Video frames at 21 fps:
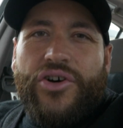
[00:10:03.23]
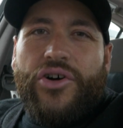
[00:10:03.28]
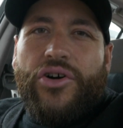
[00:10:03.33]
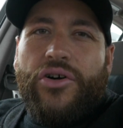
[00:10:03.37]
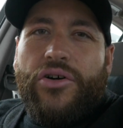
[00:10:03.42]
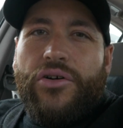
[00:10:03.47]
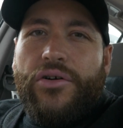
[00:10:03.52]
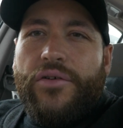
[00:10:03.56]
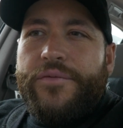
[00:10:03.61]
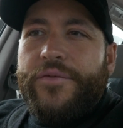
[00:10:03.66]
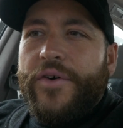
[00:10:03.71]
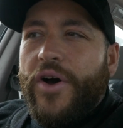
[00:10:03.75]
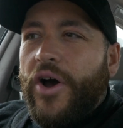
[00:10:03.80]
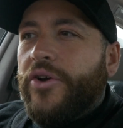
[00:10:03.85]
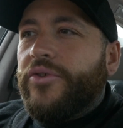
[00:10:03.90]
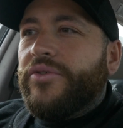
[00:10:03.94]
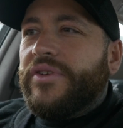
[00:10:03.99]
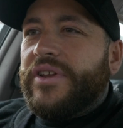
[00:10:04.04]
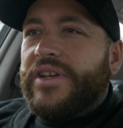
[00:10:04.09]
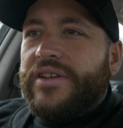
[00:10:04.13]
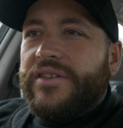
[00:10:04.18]
of
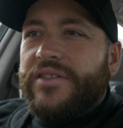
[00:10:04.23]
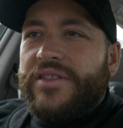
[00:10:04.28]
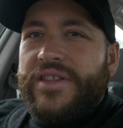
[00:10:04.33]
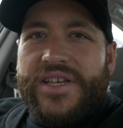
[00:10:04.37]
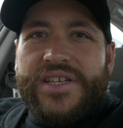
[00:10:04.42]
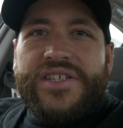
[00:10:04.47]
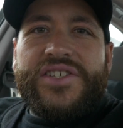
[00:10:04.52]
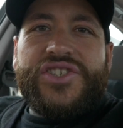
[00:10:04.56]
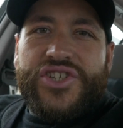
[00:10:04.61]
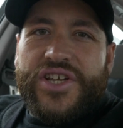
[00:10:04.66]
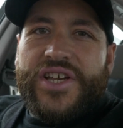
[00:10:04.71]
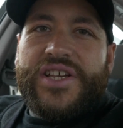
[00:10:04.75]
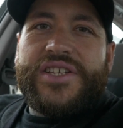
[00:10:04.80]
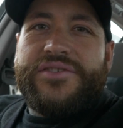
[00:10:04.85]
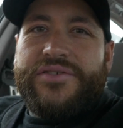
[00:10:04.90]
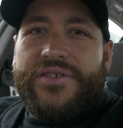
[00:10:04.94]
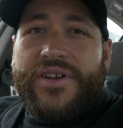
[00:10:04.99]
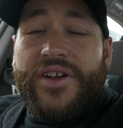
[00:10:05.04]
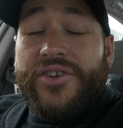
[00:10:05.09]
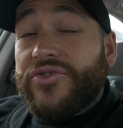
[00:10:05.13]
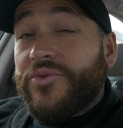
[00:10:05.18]
owning this
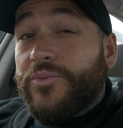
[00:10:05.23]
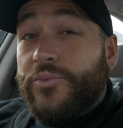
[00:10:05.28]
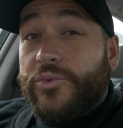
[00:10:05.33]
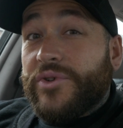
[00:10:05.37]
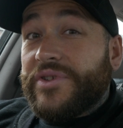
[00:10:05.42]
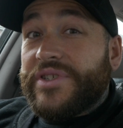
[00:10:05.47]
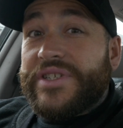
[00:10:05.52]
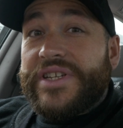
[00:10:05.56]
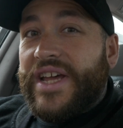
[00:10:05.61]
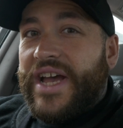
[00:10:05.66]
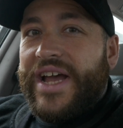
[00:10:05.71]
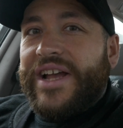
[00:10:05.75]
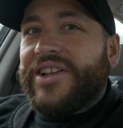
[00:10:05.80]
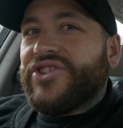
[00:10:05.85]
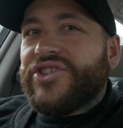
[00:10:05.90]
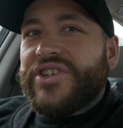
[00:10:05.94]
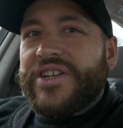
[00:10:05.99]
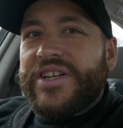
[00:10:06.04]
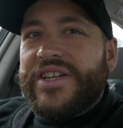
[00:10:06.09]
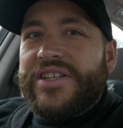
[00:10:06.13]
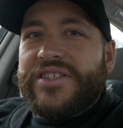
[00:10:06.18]
GS300 wasn't
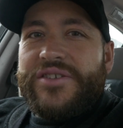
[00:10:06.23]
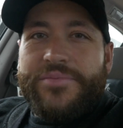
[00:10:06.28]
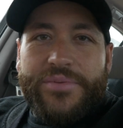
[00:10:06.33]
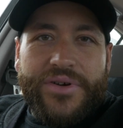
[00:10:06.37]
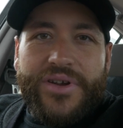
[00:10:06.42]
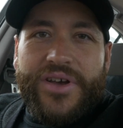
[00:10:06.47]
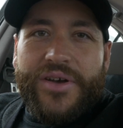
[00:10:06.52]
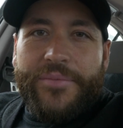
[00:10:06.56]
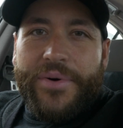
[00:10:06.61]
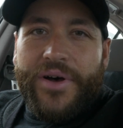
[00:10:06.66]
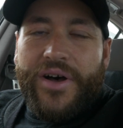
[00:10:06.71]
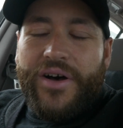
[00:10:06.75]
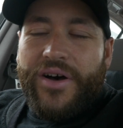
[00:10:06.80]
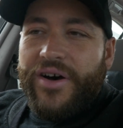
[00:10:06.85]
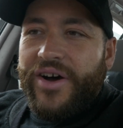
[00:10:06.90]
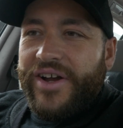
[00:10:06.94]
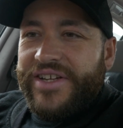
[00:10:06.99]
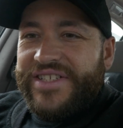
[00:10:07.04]
actually to pull it apart.